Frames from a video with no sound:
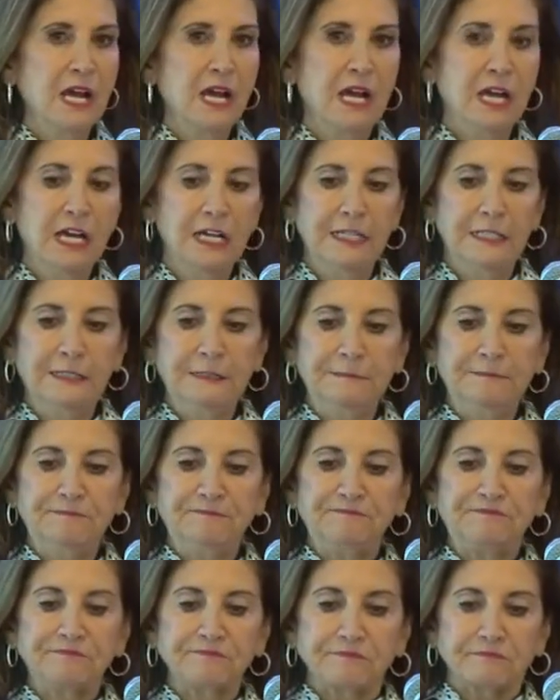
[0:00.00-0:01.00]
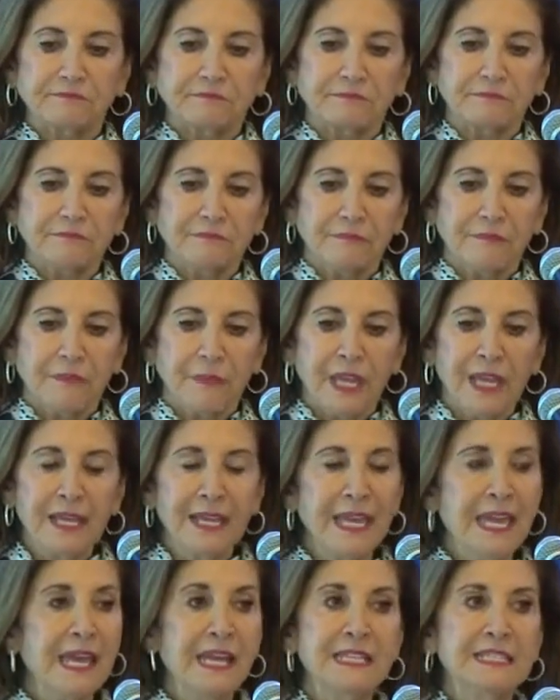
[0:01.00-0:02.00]

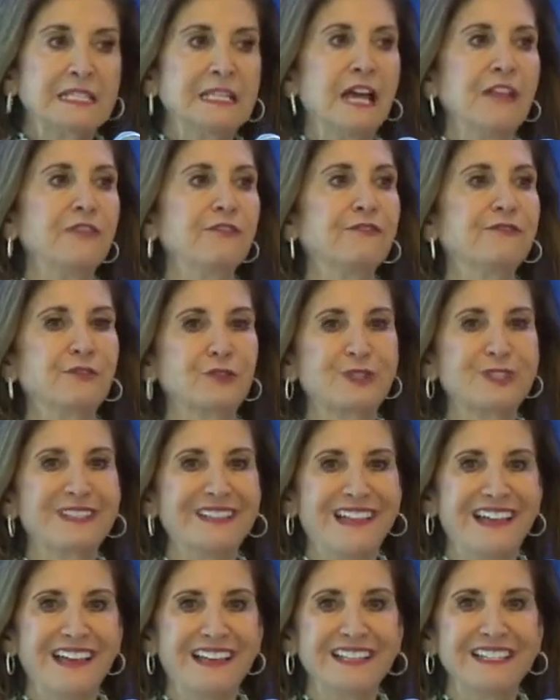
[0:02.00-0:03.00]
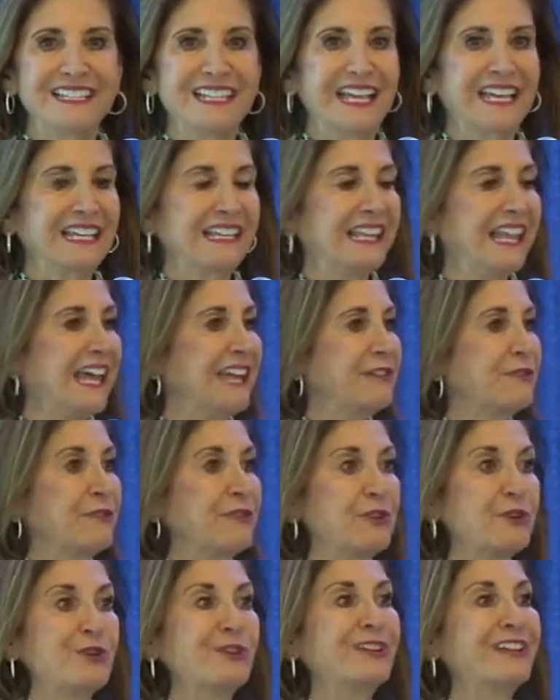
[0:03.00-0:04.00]
Again, it's not the first line, second line, or
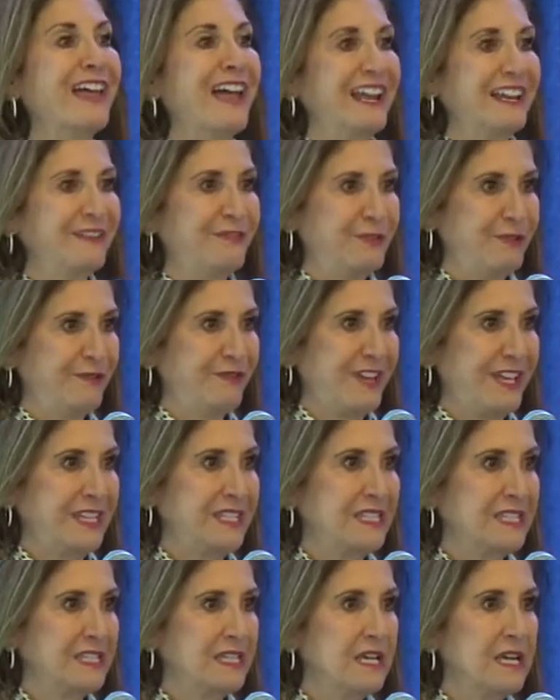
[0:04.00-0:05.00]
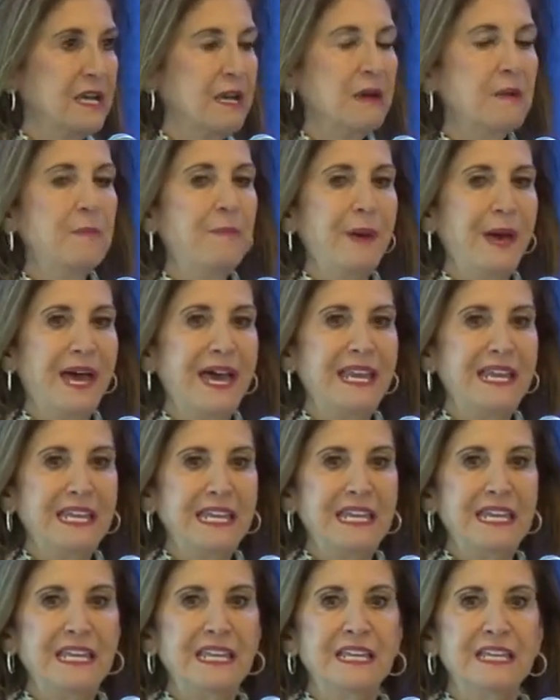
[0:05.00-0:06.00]
third line of defense, but
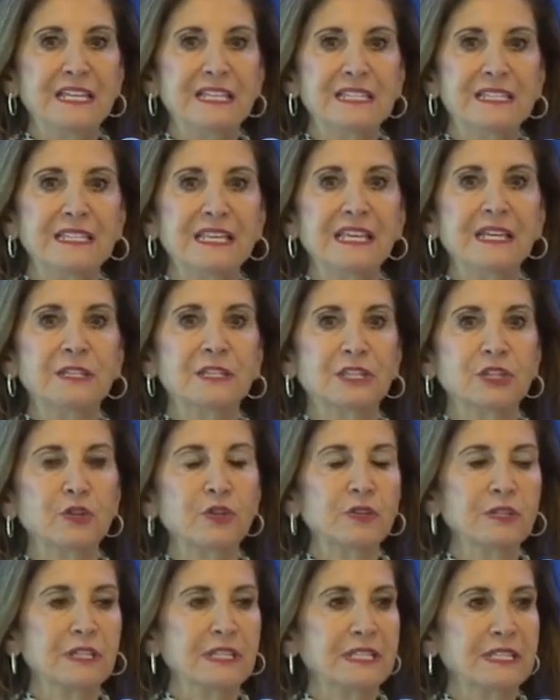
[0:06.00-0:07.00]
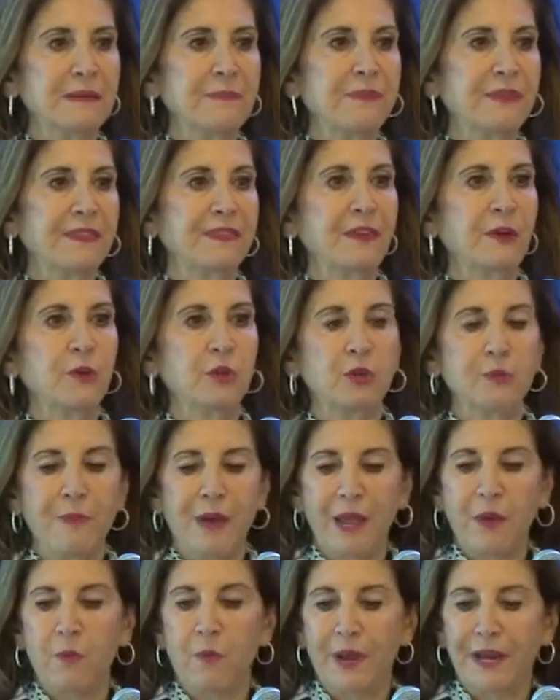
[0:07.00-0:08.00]
it is certainly something that you
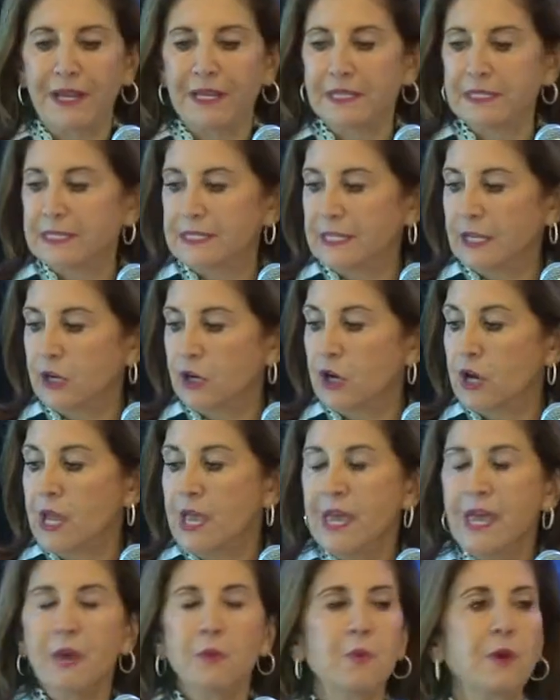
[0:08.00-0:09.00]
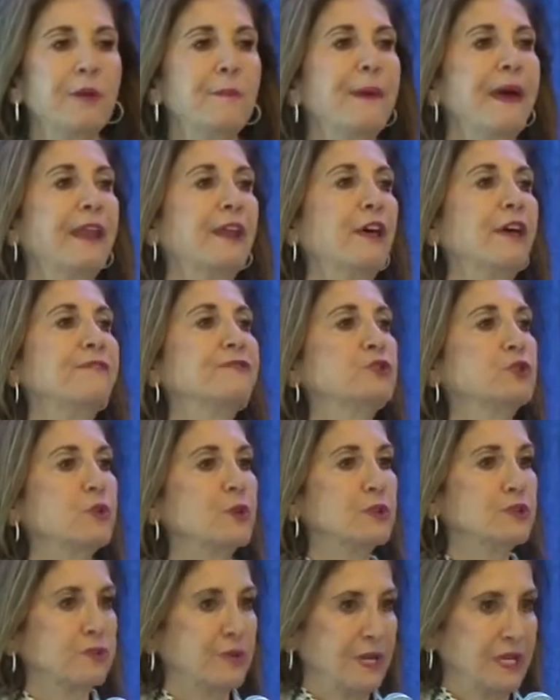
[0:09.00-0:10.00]
might want to consider. And what about
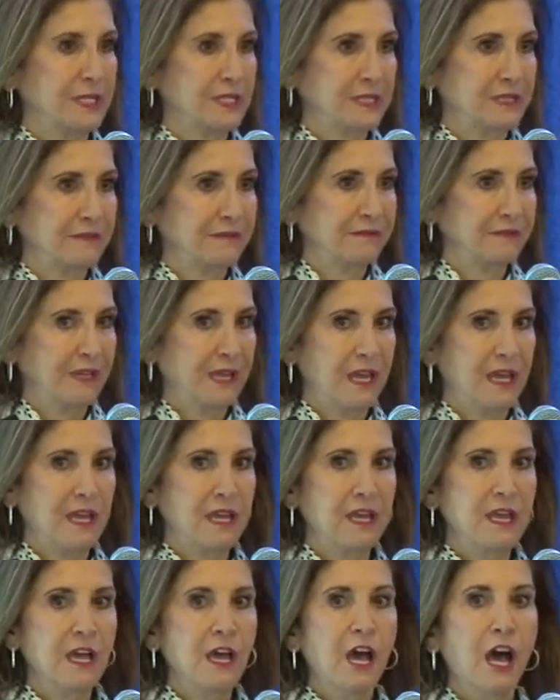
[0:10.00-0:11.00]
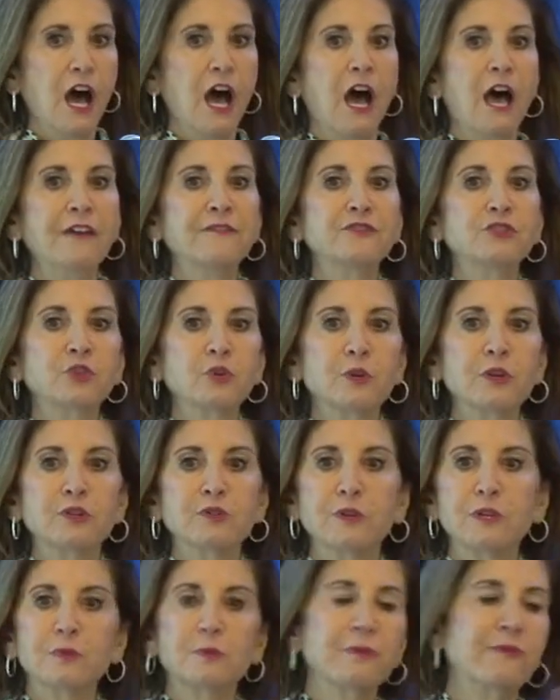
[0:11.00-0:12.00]
offshore trusts? Okay. Offshore
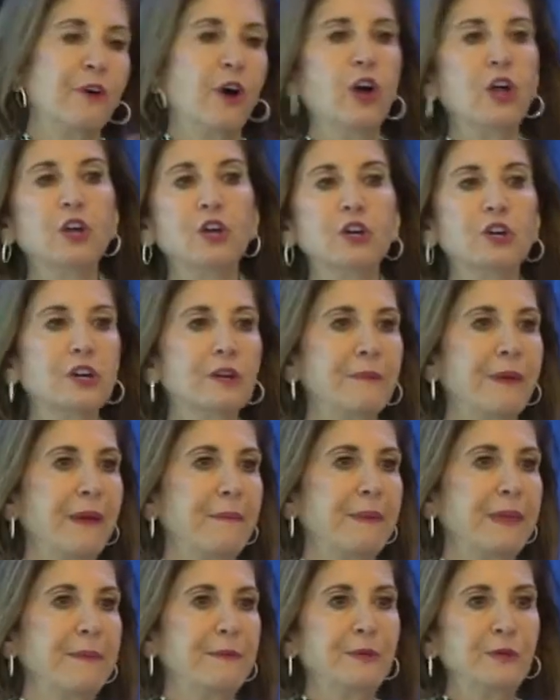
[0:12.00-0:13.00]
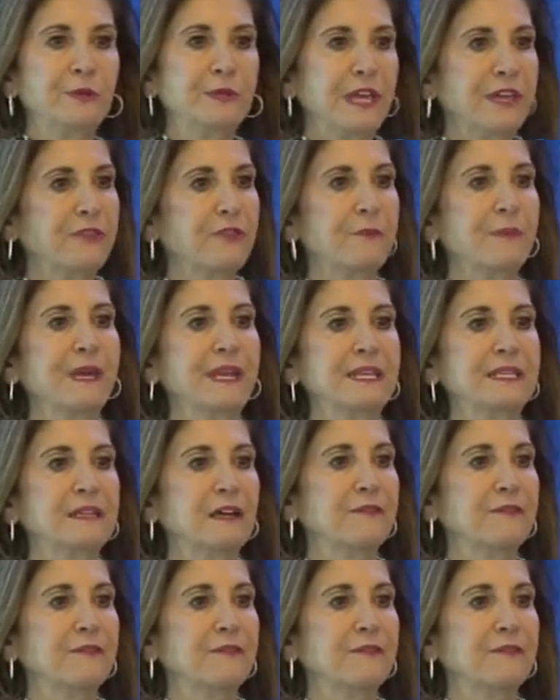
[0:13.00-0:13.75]
trusts, we've all heard about people who take their monies